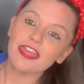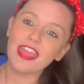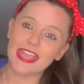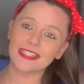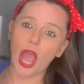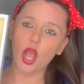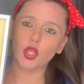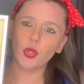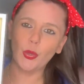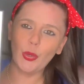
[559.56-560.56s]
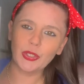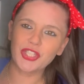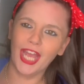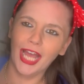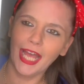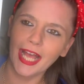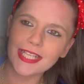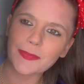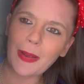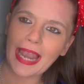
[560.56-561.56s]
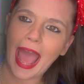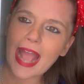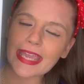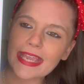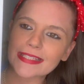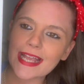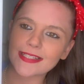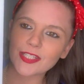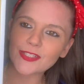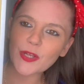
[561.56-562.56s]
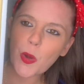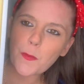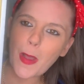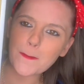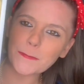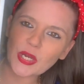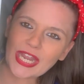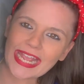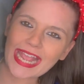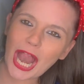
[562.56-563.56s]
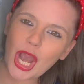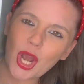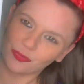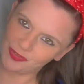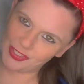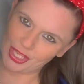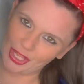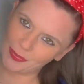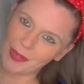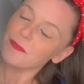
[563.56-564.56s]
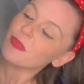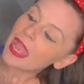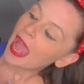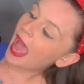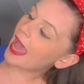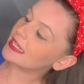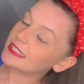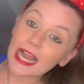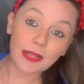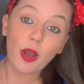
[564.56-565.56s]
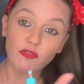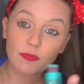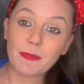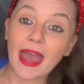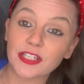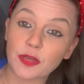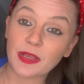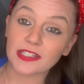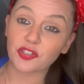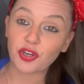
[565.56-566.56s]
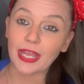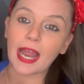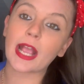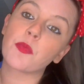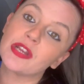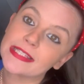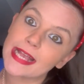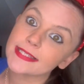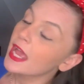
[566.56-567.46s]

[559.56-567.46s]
this gorgeous plaque. It says, Some Bunny Loves You. And I tell you what, Ruby better do, because I treat her like a princess.